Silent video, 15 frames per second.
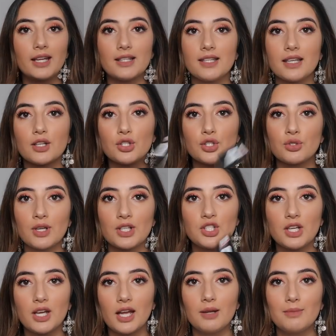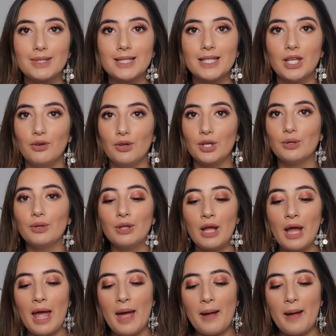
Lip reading: It's like a stretchy kind of material,